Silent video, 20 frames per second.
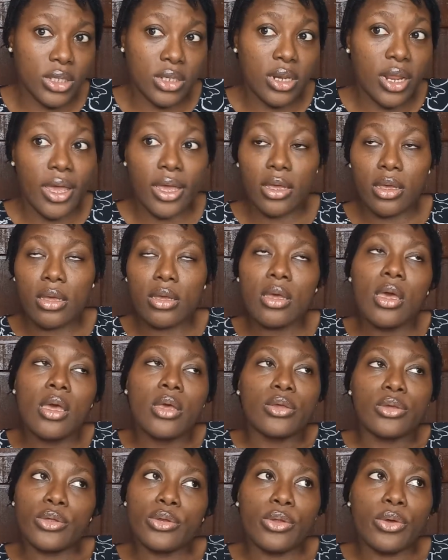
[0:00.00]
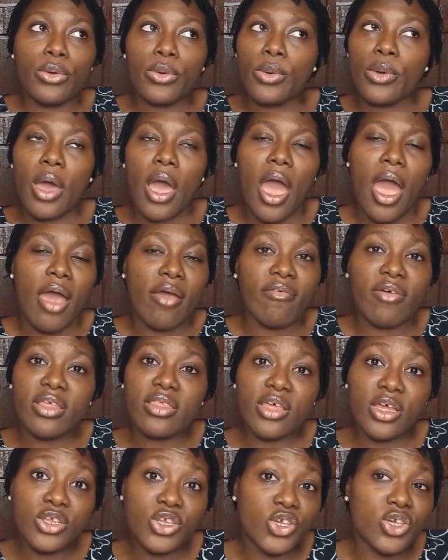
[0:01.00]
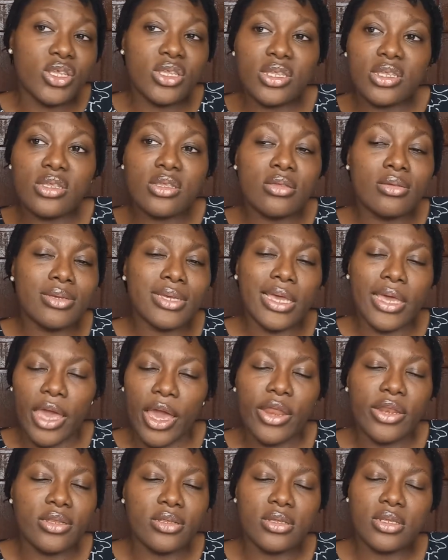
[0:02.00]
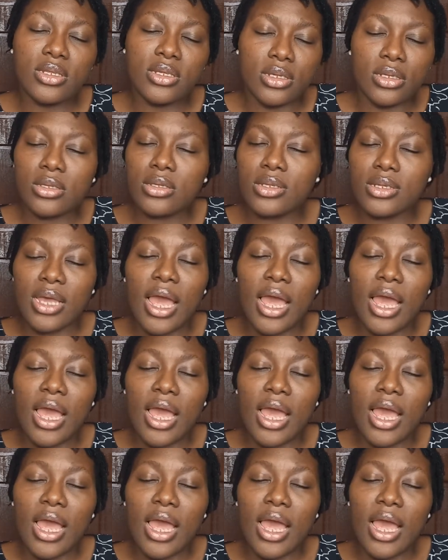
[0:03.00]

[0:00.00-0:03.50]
Like, I rather just get it.